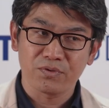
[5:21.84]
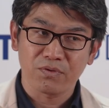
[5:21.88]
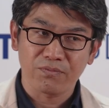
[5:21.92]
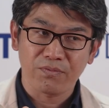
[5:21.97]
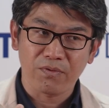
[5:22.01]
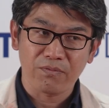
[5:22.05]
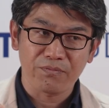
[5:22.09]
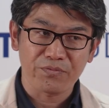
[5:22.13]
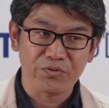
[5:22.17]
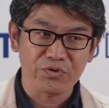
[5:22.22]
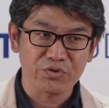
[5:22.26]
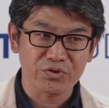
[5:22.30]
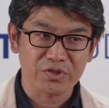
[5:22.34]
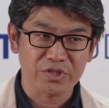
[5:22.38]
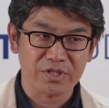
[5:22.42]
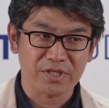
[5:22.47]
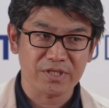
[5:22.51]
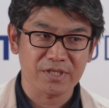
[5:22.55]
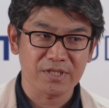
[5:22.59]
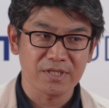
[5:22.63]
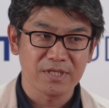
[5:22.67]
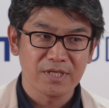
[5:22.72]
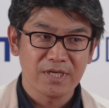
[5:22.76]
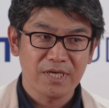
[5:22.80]
for
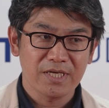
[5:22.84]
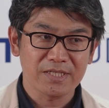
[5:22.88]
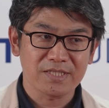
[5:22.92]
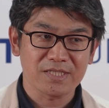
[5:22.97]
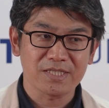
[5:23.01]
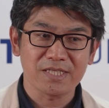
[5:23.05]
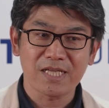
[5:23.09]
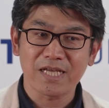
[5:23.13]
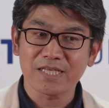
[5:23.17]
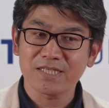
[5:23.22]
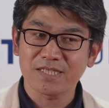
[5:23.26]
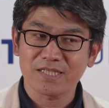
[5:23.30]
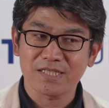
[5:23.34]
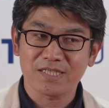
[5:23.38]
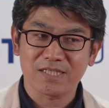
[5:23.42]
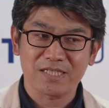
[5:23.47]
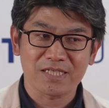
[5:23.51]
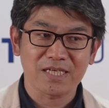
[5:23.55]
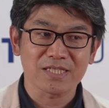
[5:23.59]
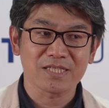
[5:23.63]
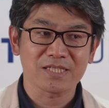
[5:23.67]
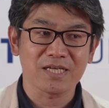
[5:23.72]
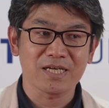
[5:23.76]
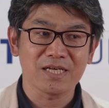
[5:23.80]
future is not
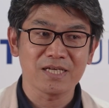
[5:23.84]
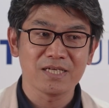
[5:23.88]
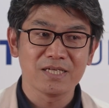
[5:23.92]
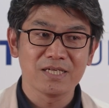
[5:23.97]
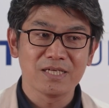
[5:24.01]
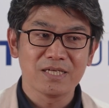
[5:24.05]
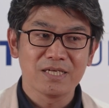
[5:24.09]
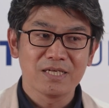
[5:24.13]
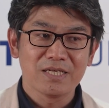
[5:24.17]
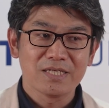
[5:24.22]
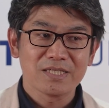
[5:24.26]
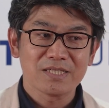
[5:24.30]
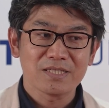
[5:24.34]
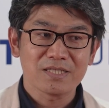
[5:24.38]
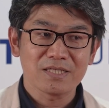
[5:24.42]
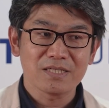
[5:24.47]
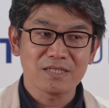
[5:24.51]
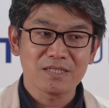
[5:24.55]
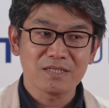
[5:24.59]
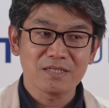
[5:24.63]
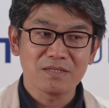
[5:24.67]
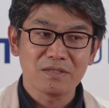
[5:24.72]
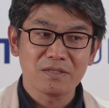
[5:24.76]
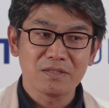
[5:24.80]
just a
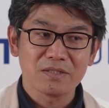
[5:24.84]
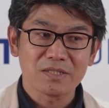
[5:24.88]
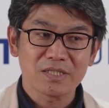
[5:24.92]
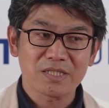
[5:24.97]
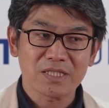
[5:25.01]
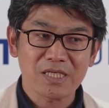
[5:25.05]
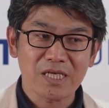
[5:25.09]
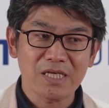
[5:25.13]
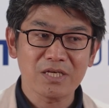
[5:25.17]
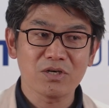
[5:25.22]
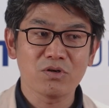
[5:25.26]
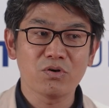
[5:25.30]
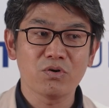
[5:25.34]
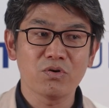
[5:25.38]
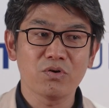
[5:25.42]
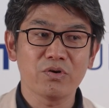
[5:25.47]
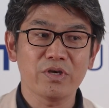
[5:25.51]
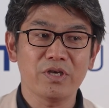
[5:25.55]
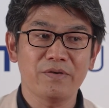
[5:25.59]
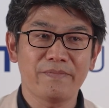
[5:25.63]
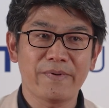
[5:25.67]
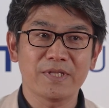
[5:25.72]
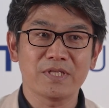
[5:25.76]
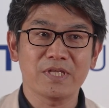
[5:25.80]
single
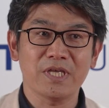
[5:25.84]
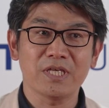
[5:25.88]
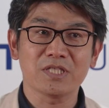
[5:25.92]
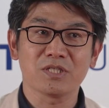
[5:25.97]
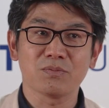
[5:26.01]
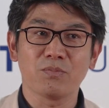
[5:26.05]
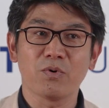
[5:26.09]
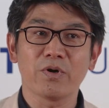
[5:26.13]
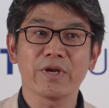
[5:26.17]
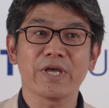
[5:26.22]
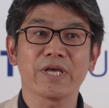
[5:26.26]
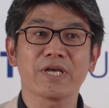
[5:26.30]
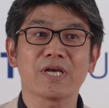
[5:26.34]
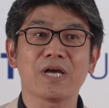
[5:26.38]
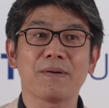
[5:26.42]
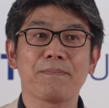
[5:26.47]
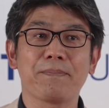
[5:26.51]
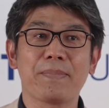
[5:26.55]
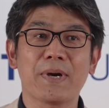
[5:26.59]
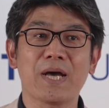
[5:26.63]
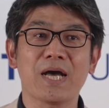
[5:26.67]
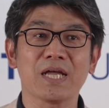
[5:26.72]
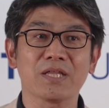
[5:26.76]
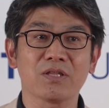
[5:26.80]
event. It's more like a
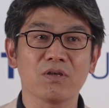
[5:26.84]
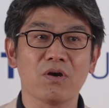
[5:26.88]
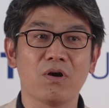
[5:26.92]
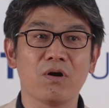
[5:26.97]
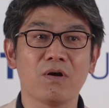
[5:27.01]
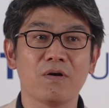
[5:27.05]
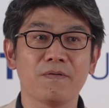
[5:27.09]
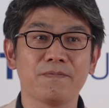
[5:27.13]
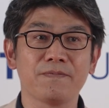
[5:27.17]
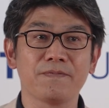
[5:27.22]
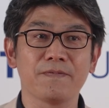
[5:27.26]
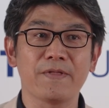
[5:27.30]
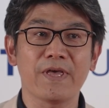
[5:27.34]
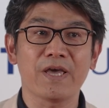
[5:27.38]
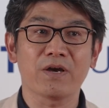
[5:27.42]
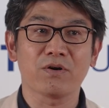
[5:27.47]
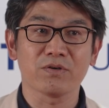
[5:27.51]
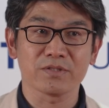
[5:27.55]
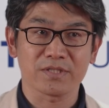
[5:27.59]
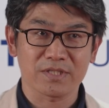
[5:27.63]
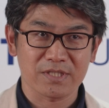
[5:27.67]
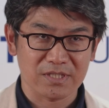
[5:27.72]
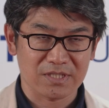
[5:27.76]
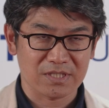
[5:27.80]
part of
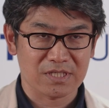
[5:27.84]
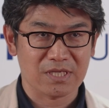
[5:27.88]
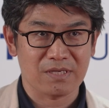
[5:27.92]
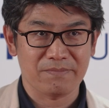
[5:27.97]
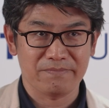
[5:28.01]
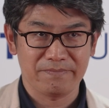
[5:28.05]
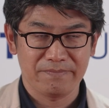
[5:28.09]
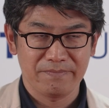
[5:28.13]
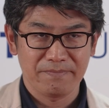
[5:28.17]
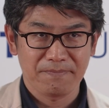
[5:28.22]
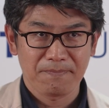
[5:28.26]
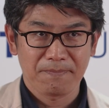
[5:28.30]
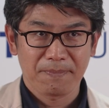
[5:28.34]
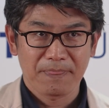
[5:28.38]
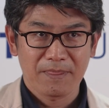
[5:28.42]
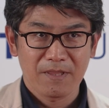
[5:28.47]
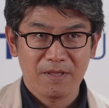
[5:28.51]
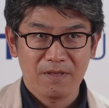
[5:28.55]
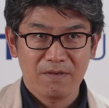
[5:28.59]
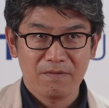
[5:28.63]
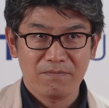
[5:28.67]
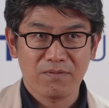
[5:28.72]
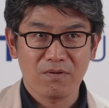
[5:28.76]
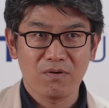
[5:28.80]
ecosystem
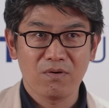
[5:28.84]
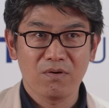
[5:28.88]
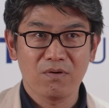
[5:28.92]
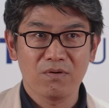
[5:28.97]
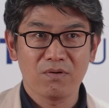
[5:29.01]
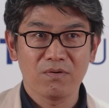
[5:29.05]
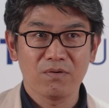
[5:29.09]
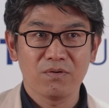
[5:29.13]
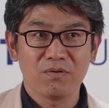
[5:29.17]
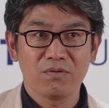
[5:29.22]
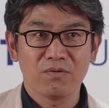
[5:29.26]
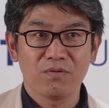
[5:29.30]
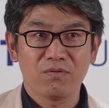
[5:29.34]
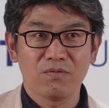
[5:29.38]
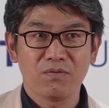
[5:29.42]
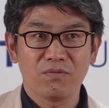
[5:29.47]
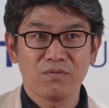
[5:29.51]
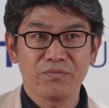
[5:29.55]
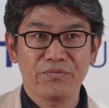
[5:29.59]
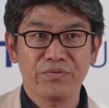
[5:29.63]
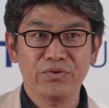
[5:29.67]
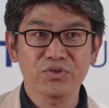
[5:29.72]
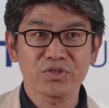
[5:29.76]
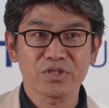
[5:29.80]
for
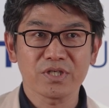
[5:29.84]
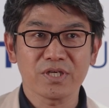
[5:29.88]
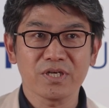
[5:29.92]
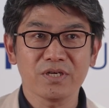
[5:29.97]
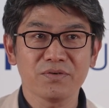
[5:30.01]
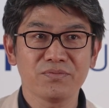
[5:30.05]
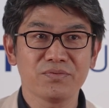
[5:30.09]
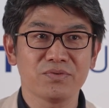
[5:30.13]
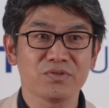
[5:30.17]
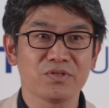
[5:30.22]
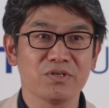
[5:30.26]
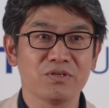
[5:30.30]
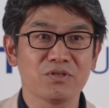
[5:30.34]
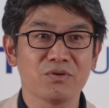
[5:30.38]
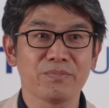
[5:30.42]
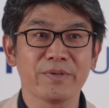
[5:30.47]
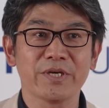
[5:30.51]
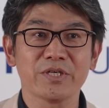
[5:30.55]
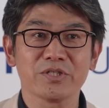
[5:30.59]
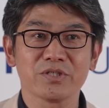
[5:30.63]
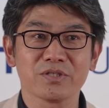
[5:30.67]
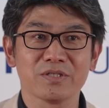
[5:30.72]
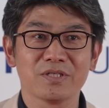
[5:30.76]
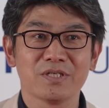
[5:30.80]
future food
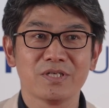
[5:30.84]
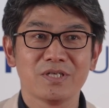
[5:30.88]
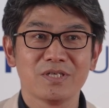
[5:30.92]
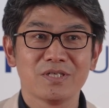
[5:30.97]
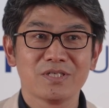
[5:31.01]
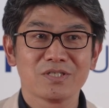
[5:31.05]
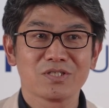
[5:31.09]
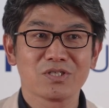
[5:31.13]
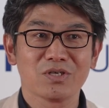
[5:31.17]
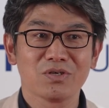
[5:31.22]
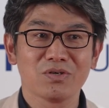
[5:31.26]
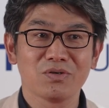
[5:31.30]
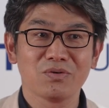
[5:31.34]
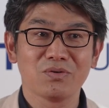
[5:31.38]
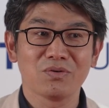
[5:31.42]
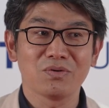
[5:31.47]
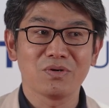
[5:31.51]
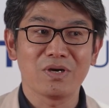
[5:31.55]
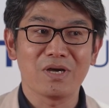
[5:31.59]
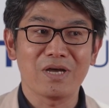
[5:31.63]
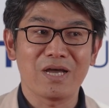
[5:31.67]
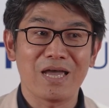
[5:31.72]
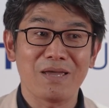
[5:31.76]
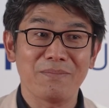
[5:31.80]
innovation.
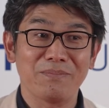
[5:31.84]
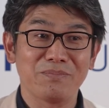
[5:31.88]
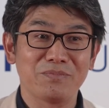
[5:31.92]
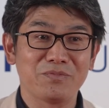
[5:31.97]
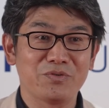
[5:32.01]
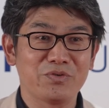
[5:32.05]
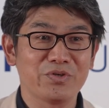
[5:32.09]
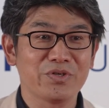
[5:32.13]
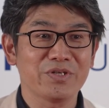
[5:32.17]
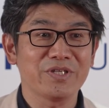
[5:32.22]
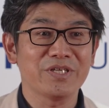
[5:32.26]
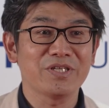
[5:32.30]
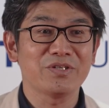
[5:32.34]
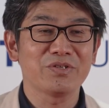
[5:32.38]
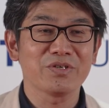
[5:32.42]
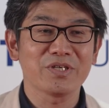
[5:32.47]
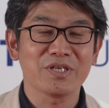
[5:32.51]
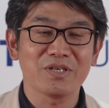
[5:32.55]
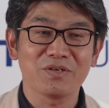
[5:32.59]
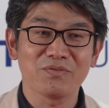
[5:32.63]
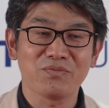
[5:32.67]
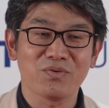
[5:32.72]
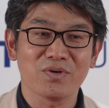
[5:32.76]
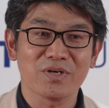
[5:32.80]
So I'm really
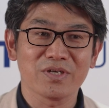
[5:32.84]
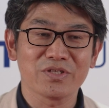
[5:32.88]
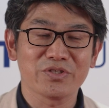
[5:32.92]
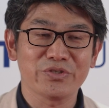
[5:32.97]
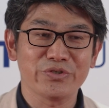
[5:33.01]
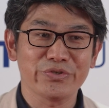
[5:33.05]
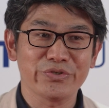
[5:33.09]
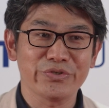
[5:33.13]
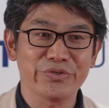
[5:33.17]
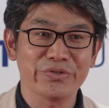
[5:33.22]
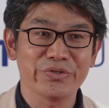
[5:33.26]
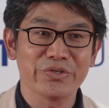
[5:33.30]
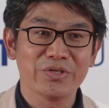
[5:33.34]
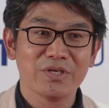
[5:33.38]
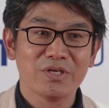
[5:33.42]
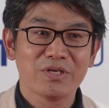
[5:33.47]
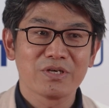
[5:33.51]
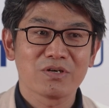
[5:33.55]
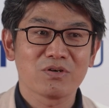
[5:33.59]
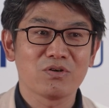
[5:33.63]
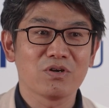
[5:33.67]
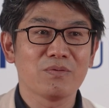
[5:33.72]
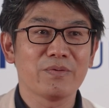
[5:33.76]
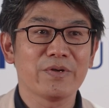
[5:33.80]
looking forward to
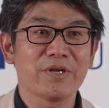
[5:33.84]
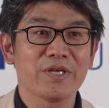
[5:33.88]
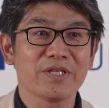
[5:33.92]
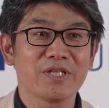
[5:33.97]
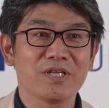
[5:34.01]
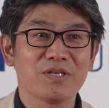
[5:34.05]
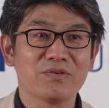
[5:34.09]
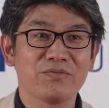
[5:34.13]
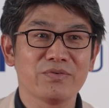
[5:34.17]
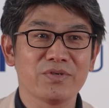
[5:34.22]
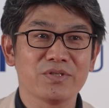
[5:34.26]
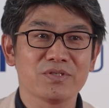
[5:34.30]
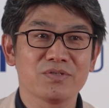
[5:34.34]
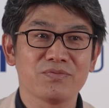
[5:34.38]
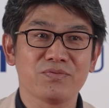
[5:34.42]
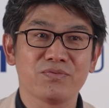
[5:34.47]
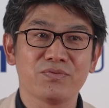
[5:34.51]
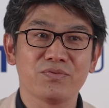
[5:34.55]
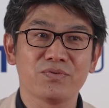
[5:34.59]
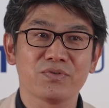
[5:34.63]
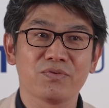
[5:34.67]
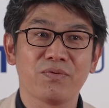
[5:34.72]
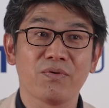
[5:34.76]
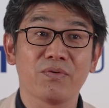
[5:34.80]
collaborating with
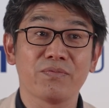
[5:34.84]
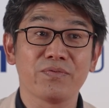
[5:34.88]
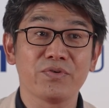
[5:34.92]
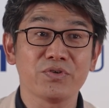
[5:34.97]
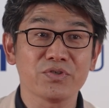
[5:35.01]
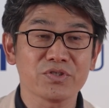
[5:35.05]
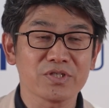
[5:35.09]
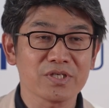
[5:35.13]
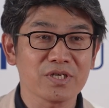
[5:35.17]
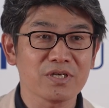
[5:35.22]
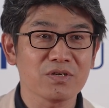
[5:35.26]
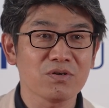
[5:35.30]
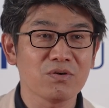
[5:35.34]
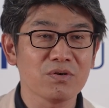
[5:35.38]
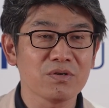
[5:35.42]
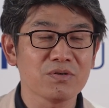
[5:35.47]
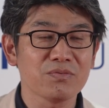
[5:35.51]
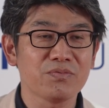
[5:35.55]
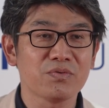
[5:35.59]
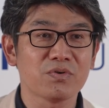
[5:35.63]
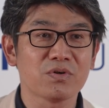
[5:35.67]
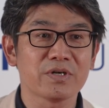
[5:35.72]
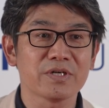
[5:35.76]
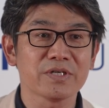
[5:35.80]
Food for Future going
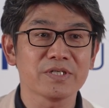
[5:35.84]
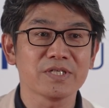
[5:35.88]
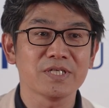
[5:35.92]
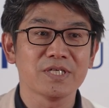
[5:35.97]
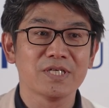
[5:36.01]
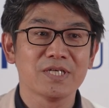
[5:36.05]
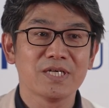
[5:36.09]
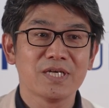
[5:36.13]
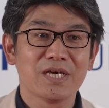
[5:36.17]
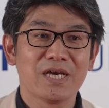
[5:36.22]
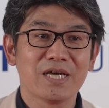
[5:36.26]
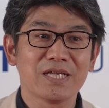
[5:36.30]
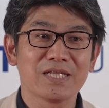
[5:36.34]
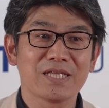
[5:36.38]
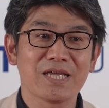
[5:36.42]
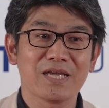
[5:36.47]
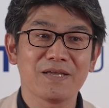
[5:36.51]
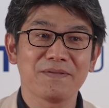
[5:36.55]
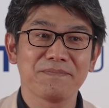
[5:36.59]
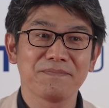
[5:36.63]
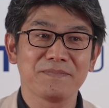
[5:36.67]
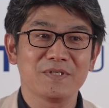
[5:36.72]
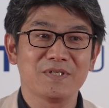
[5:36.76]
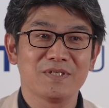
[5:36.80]
forward. And
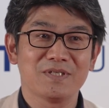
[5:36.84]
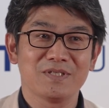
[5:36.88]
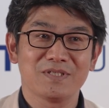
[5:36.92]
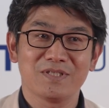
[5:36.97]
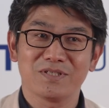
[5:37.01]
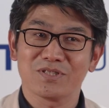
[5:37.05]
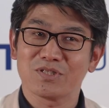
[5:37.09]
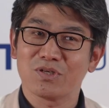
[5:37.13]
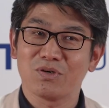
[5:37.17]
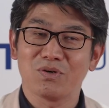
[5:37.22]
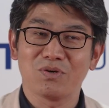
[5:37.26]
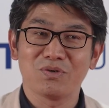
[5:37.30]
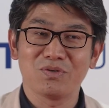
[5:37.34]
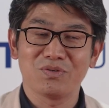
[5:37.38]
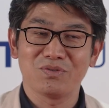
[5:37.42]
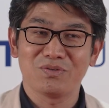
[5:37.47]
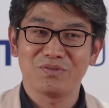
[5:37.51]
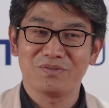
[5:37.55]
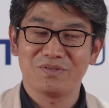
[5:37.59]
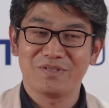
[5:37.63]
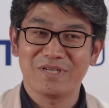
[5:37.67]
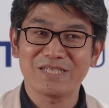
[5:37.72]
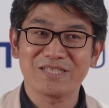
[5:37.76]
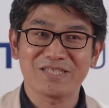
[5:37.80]
then, so
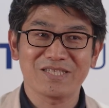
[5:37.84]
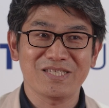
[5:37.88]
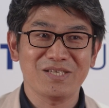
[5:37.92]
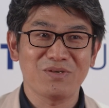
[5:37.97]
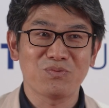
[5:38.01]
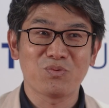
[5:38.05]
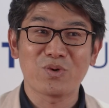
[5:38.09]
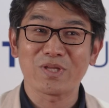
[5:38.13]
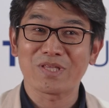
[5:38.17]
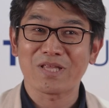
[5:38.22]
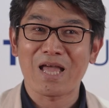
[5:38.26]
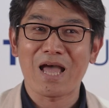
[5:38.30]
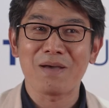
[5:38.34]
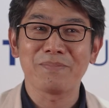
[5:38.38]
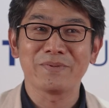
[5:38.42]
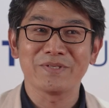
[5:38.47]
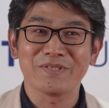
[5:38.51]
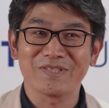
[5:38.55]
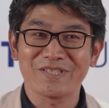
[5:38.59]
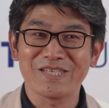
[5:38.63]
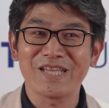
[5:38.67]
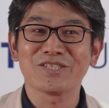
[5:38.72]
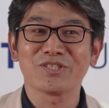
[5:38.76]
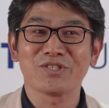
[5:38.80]
let's see what
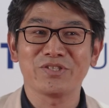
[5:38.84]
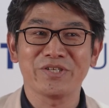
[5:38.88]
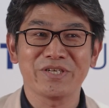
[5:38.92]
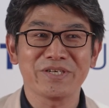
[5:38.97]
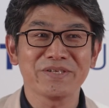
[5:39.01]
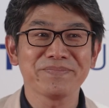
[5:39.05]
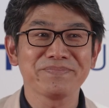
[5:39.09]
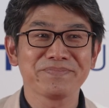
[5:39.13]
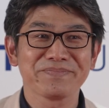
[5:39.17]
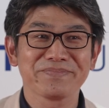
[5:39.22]
happens next year.